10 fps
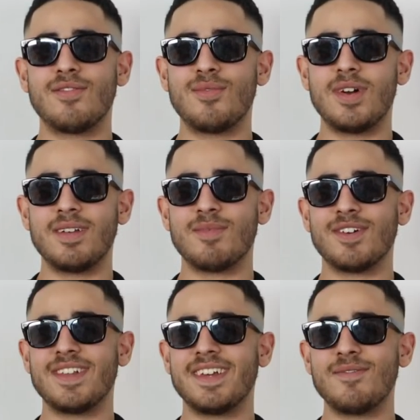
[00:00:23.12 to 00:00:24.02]
over what,
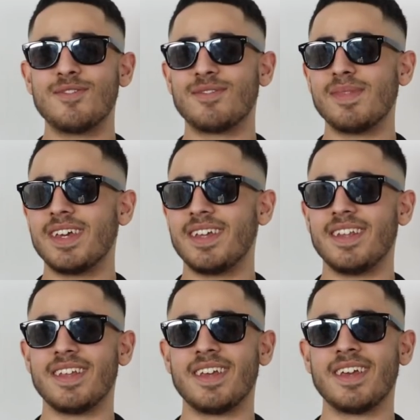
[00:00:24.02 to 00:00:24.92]
bro? Like, we was
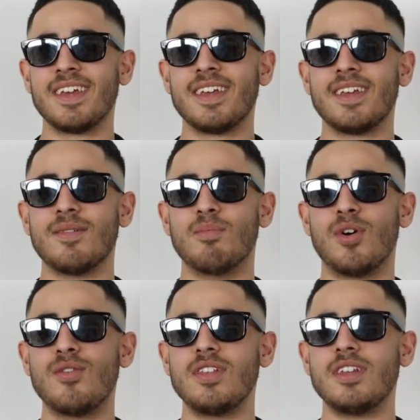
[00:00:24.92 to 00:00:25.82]
playing
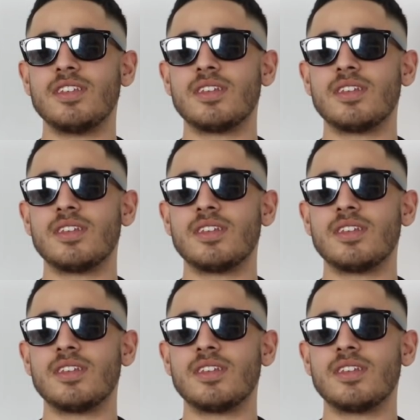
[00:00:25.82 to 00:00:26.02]
bowling or